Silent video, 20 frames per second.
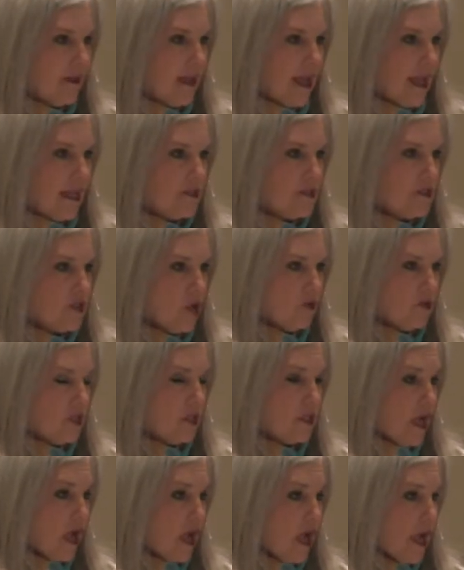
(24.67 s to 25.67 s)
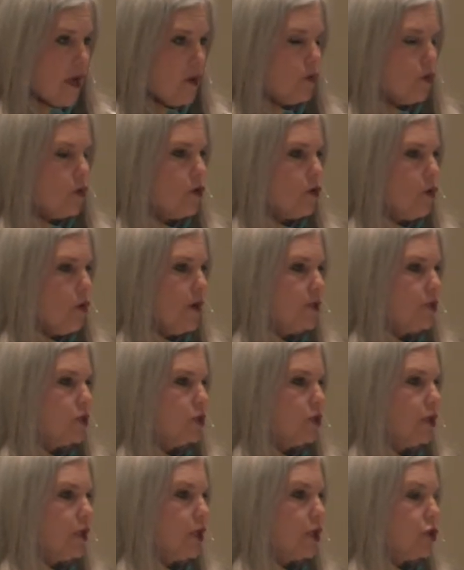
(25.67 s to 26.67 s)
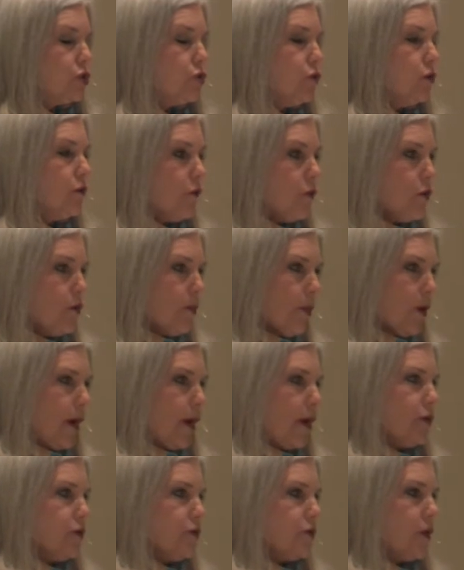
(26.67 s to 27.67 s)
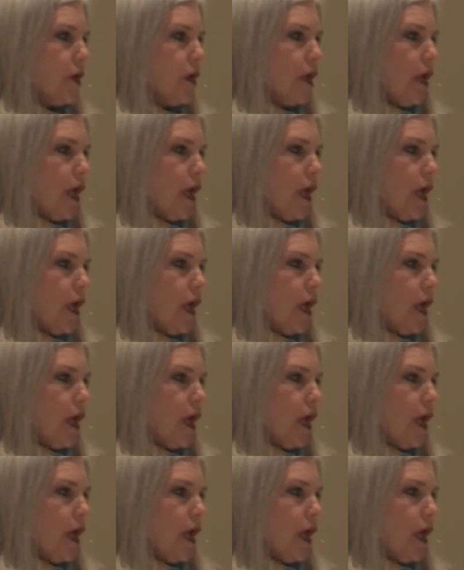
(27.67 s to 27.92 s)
And so tonight we're going to look at two of her prayers,